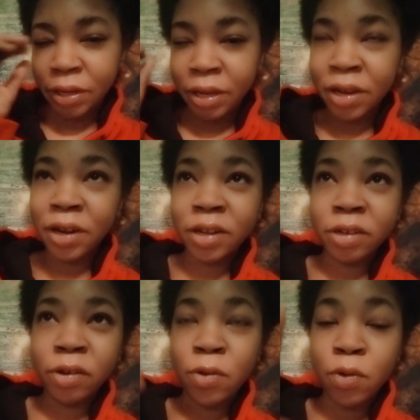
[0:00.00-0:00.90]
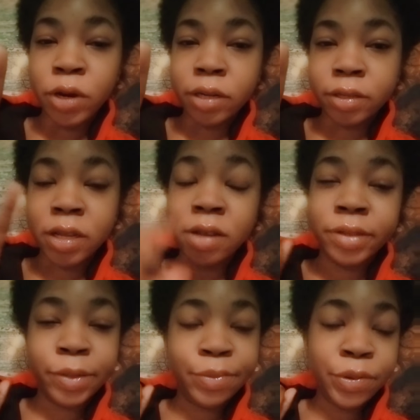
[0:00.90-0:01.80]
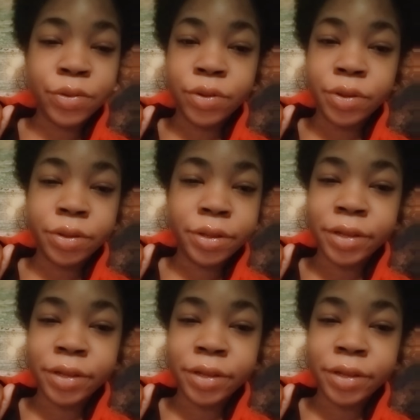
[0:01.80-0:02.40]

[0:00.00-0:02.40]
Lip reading: And of course, I'm spoiled.